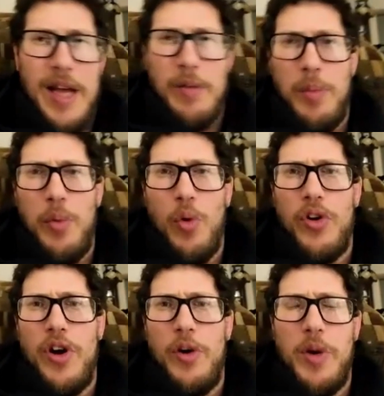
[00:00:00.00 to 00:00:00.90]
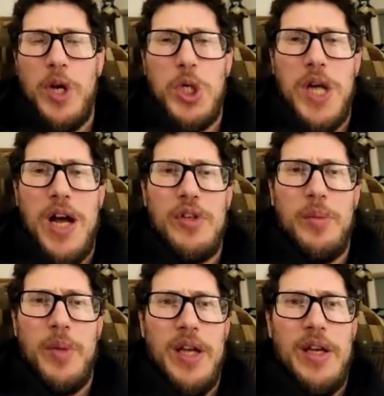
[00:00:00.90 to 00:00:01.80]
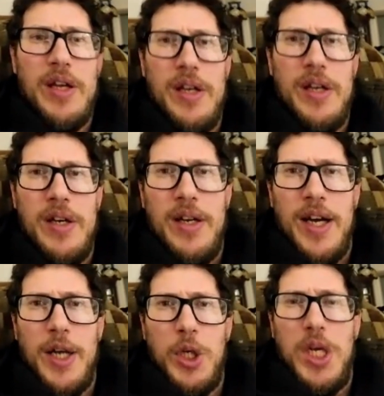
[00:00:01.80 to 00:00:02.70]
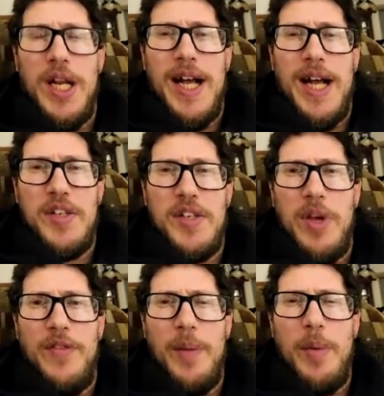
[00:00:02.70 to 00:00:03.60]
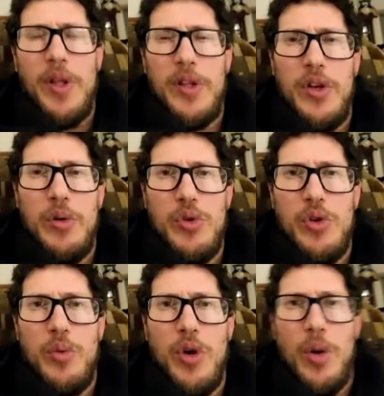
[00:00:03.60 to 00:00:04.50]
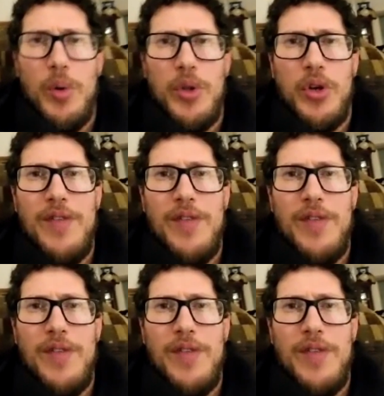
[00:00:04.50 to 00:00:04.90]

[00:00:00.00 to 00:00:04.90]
That reporter had reached out to me and she had asked me if I'd be willing to do a Zoom call with